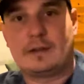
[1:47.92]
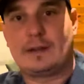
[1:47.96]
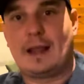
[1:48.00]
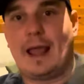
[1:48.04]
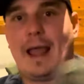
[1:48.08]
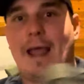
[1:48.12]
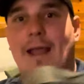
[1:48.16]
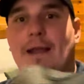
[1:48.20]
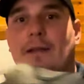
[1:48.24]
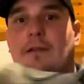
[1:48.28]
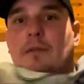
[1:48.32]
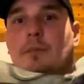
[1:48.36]

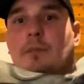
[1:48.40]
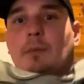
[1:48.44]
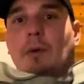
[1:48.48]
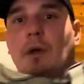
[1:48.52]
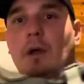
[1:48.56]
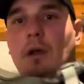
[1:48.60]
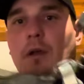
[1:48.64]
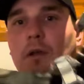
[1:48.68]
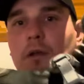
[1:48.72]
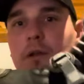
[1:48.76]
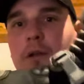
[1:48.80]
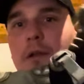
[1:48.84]
decked,
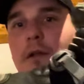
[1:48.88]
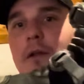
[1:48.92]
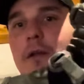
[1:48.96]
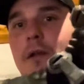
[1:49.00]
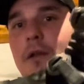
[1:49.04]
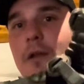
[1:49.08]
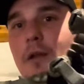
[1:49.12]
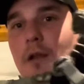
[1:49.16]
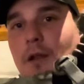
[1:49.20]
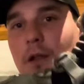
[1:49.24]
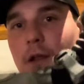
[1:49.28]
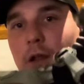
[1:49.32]
but
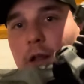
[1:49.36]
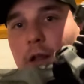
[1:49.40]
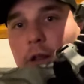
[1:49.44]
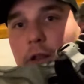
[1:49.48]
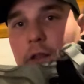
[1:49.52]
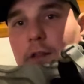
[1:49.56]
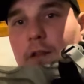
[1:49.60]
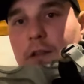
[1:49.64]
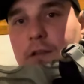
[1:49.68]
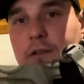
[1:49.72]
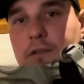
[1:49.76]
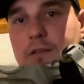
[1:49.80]

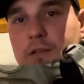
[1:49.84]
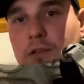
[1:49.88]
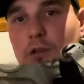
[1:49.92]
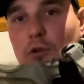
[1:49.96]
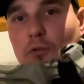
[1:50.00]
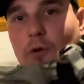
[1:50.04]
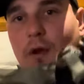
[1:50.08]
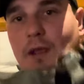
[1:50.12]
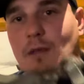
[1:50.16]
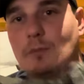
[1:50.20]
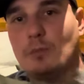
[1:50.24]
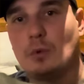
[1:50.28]
this is a great